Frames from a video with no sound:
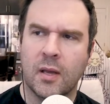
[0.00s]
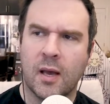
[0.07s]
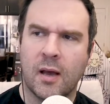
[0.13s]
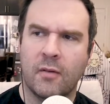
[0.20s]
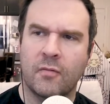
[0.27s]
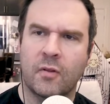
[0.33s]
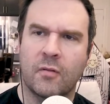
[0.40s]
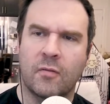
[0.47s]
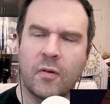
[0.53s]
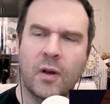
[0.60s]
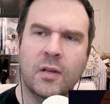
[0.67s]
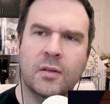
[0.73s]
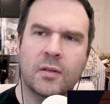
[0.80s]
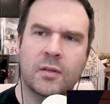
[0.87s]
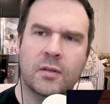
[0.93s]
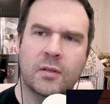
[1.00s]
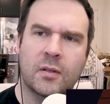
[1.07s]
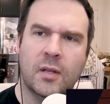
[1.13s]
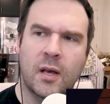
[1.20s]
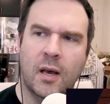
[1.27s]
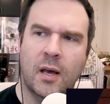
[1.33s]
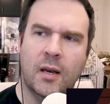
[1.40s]
have devices
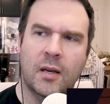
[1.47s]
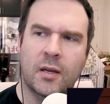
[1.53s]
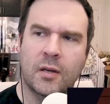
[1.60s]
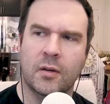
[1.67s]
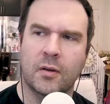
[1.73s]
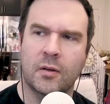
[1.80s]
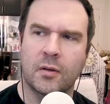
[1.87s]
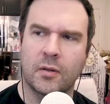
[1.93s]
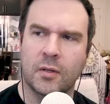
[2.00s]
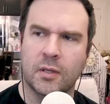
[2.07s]
that can